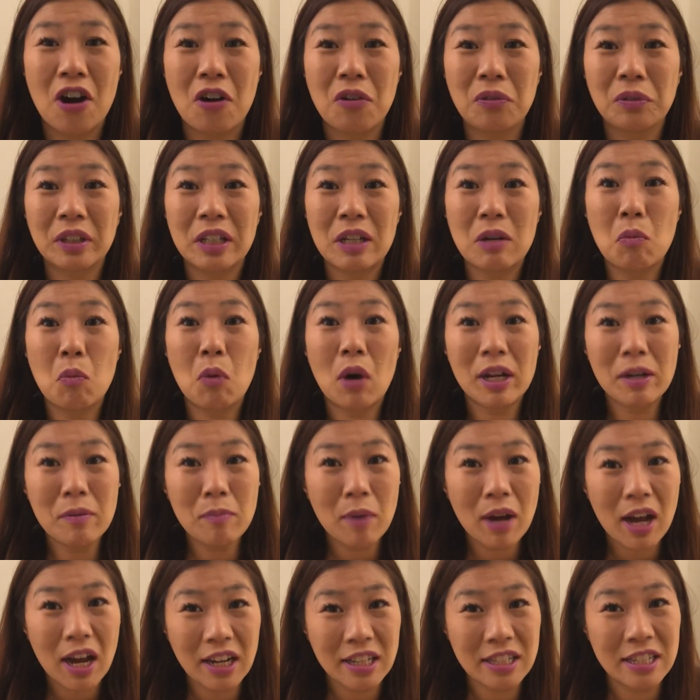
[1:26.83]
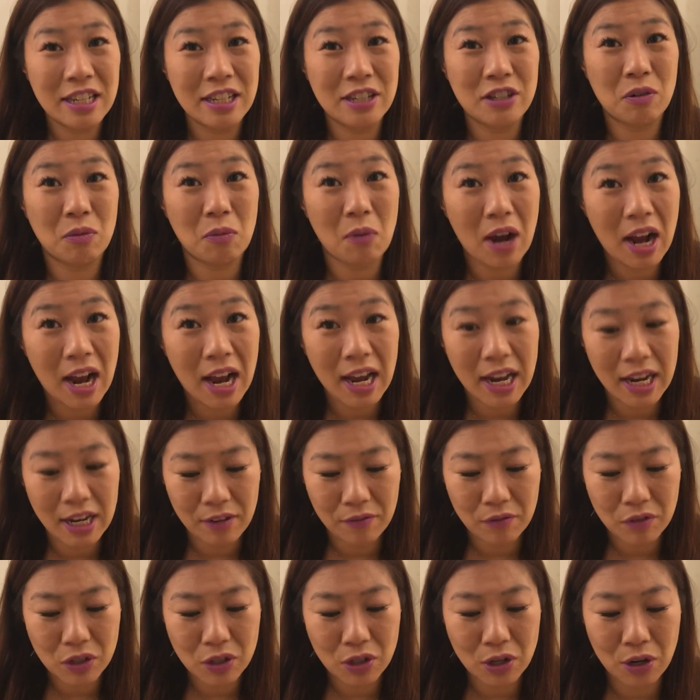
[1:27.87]
Only one box has
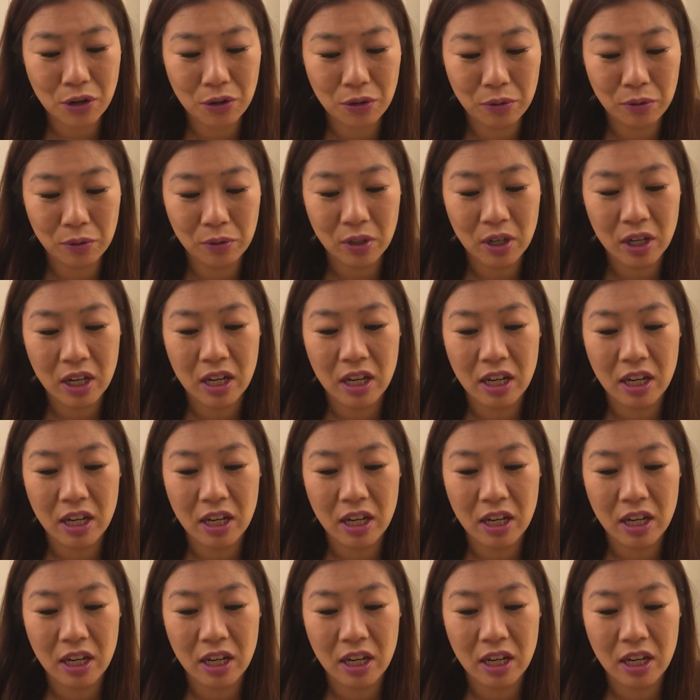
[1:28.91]
arrived, so